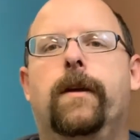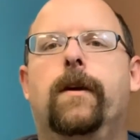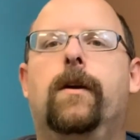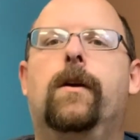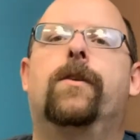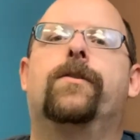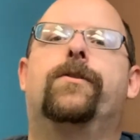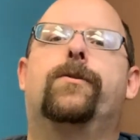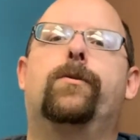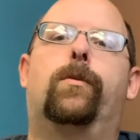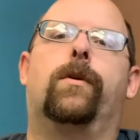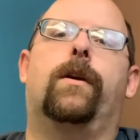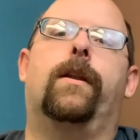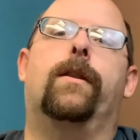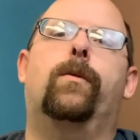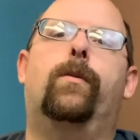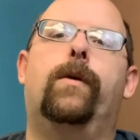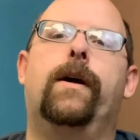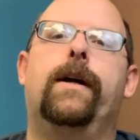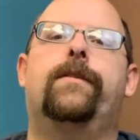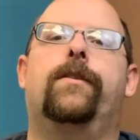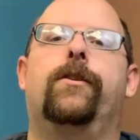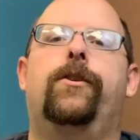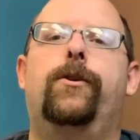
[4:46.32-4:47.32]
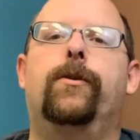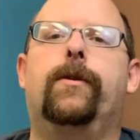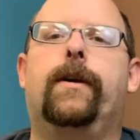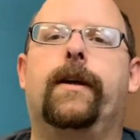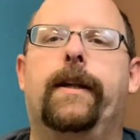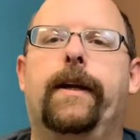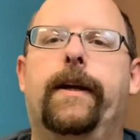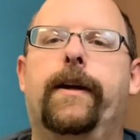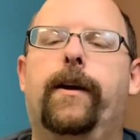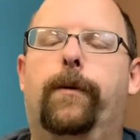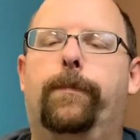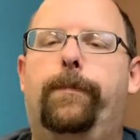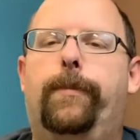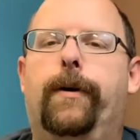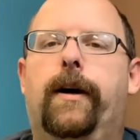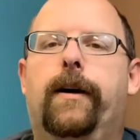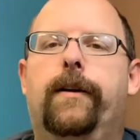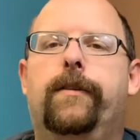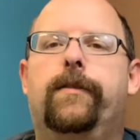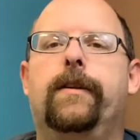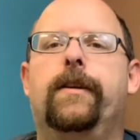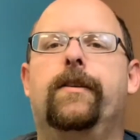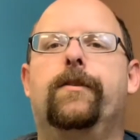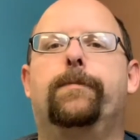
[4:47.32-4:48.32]
So one of the ways that you can help
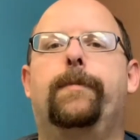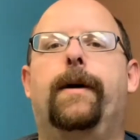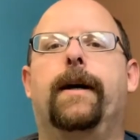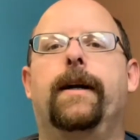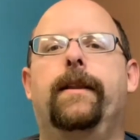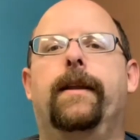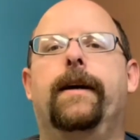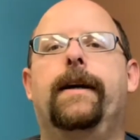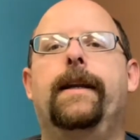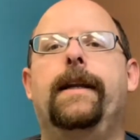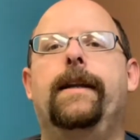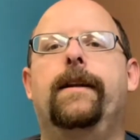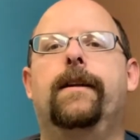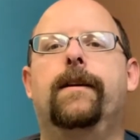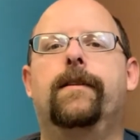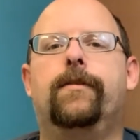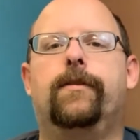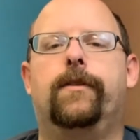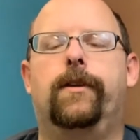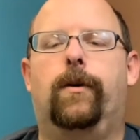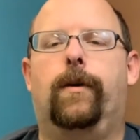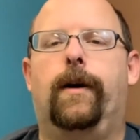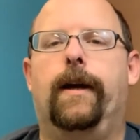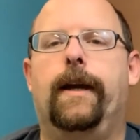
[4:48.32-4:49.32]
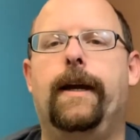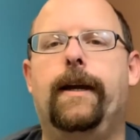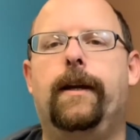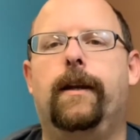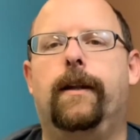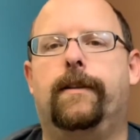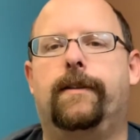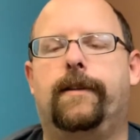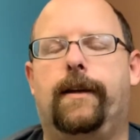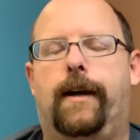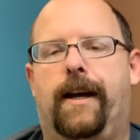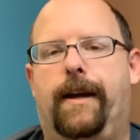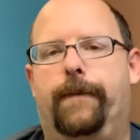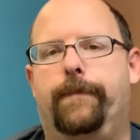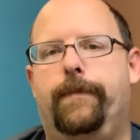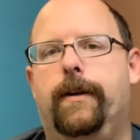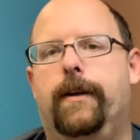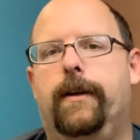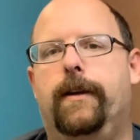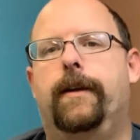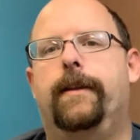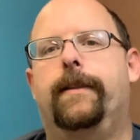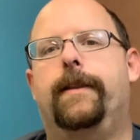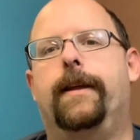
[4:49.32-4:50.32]
us is by letting us know ahead of time
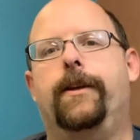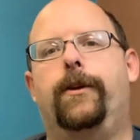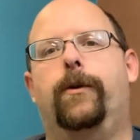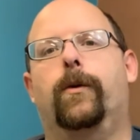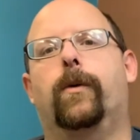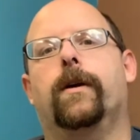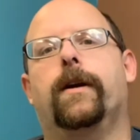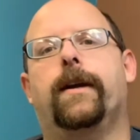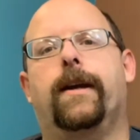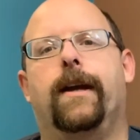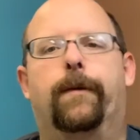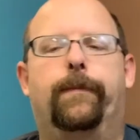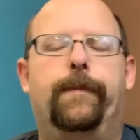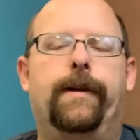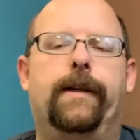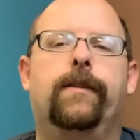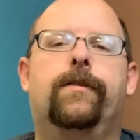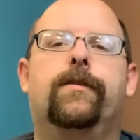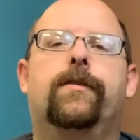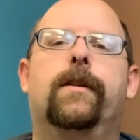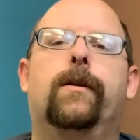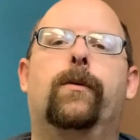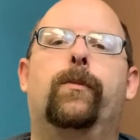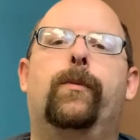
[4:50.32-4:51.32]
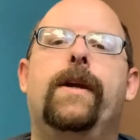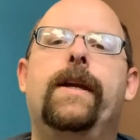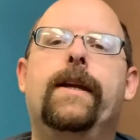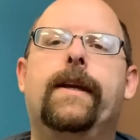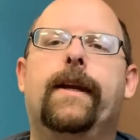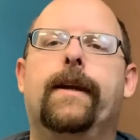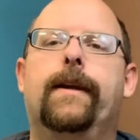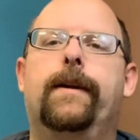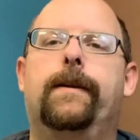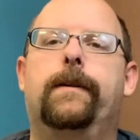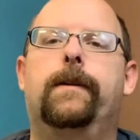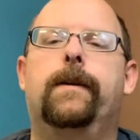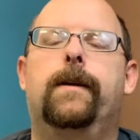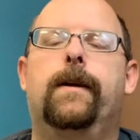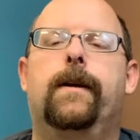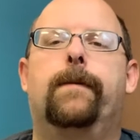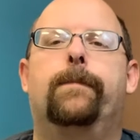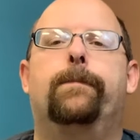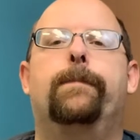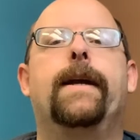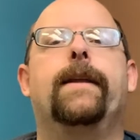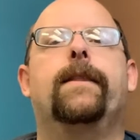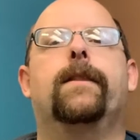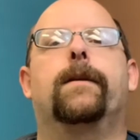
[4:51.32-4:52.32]
that you're coming so that we can
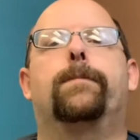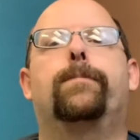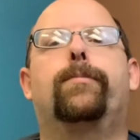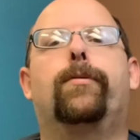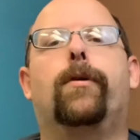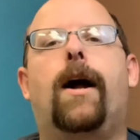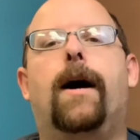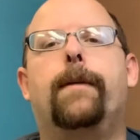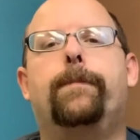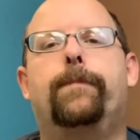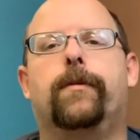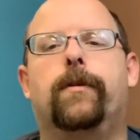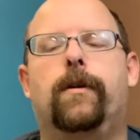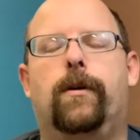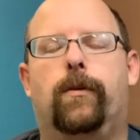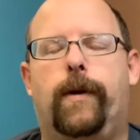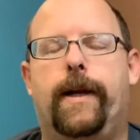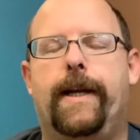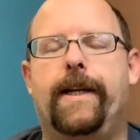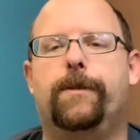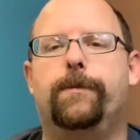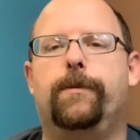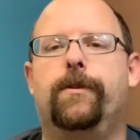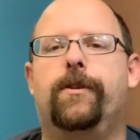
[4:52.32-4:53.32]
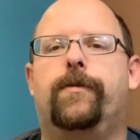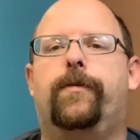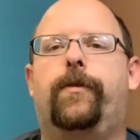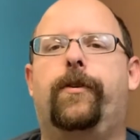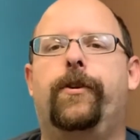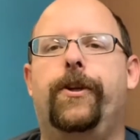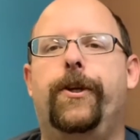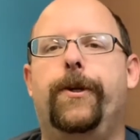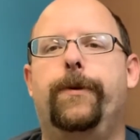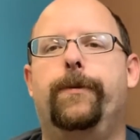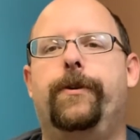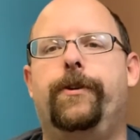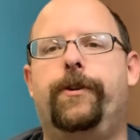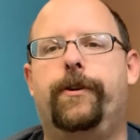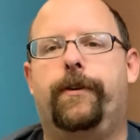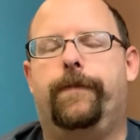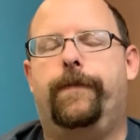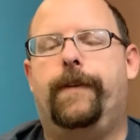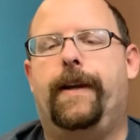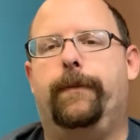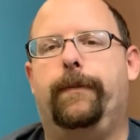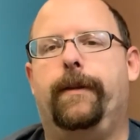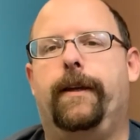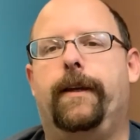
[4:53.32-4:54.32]
make the proper arrangements for you and your
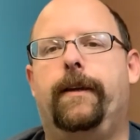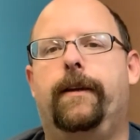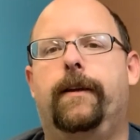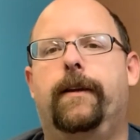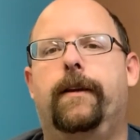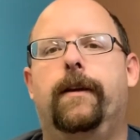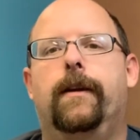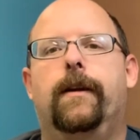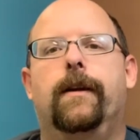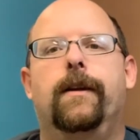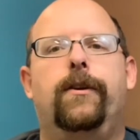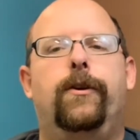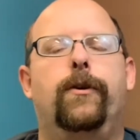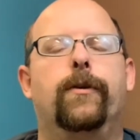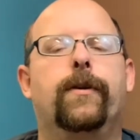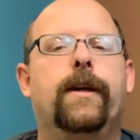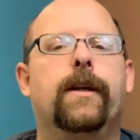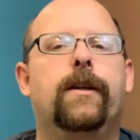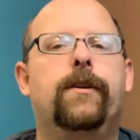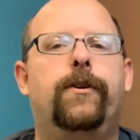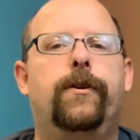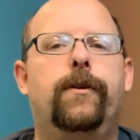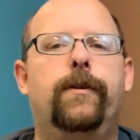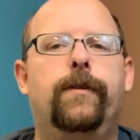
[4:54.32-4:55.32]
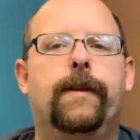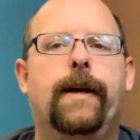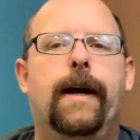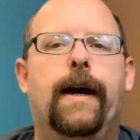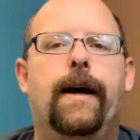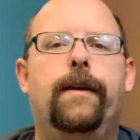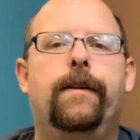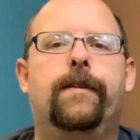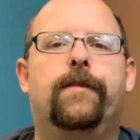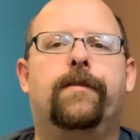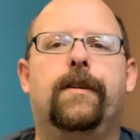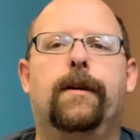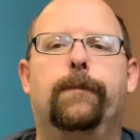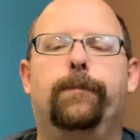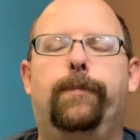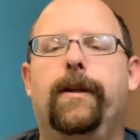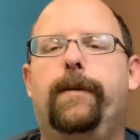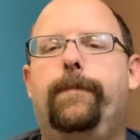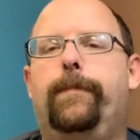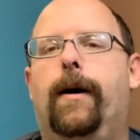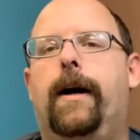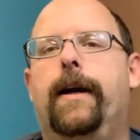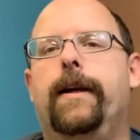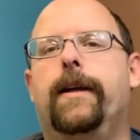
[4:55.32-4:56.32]
family. You can do that simply
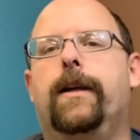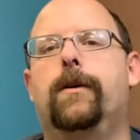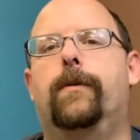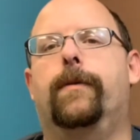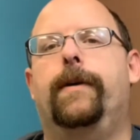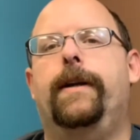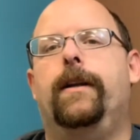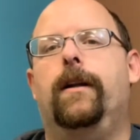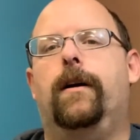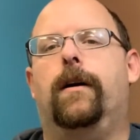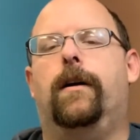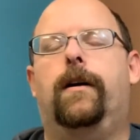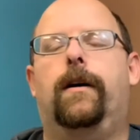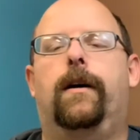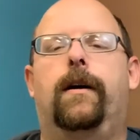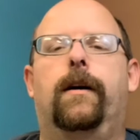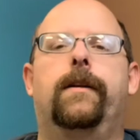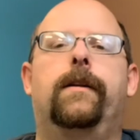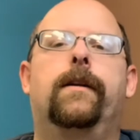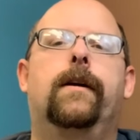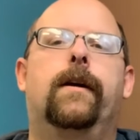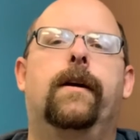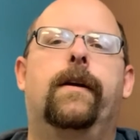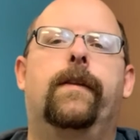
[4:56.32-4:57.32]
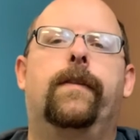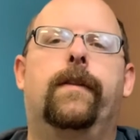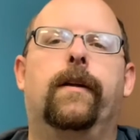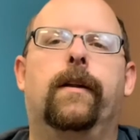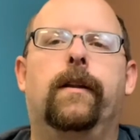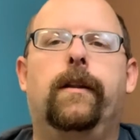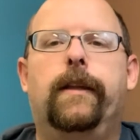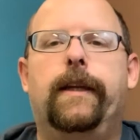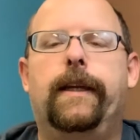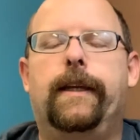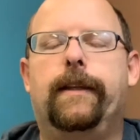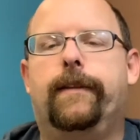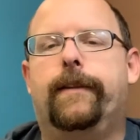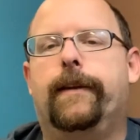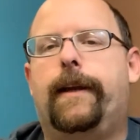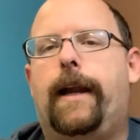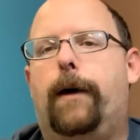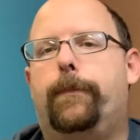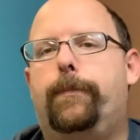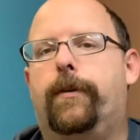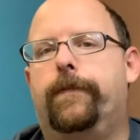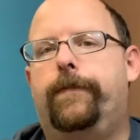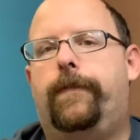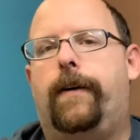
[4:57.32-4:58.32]
by going on the link that
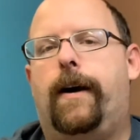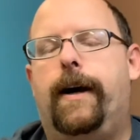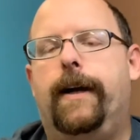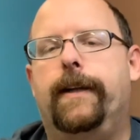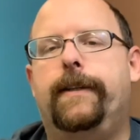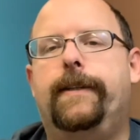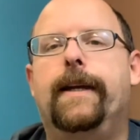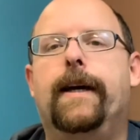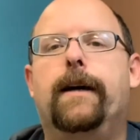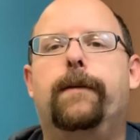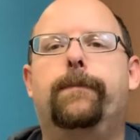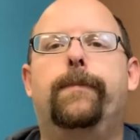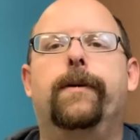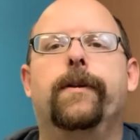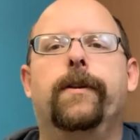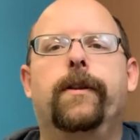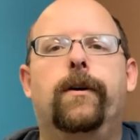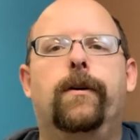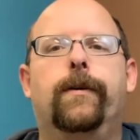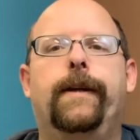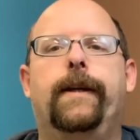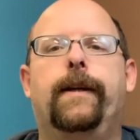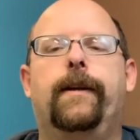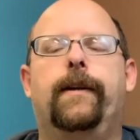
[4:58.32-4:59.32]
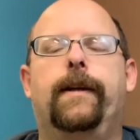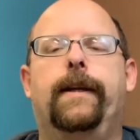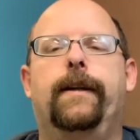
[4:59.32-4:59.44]
I'll provide down below here.